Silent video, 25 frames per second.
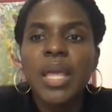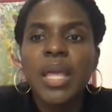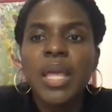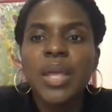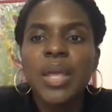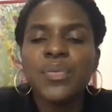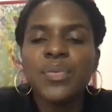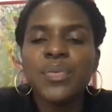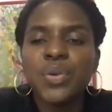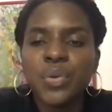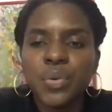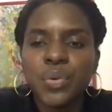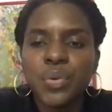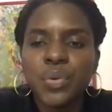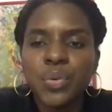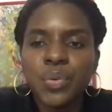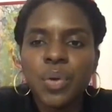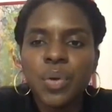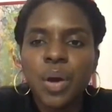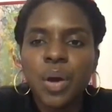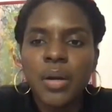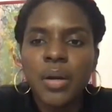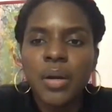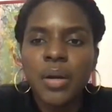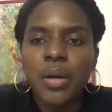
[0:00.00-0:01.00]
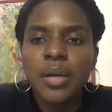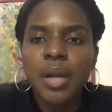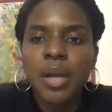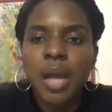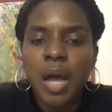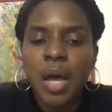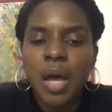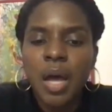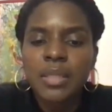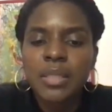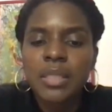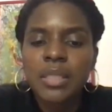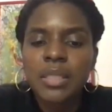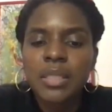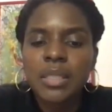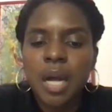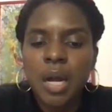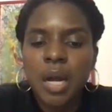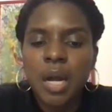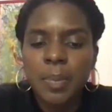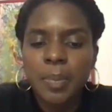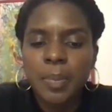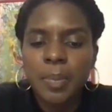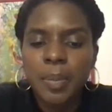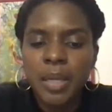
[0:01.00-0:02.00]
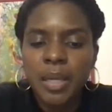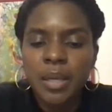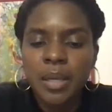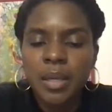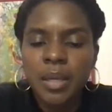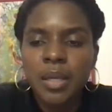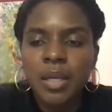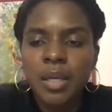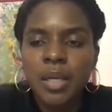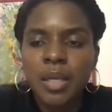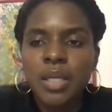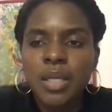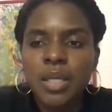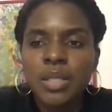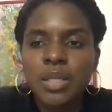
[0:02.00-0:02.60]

If you are not stopping